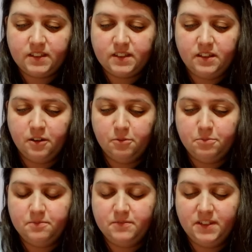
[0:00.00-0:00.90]
Nope.
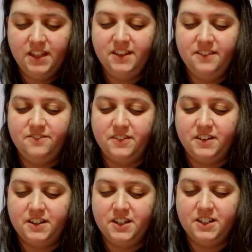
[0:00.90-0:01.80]

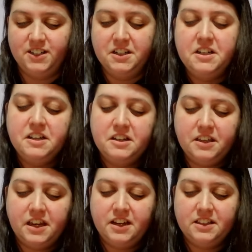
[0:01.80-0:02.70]
Fall.
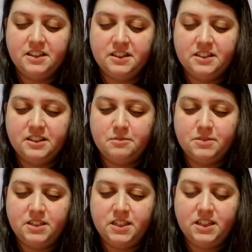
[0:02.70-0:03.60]
Yeah, a little
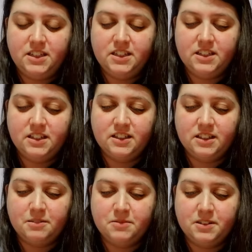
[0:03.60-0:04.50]
clumsy.
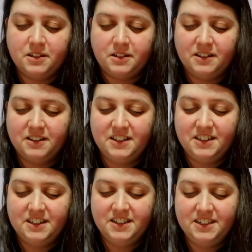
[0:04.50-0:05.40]

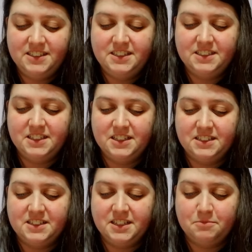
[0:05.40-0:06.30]
Aww, just a little
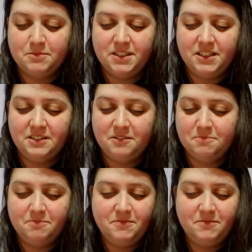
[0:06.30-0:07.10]
clumsy. Nope.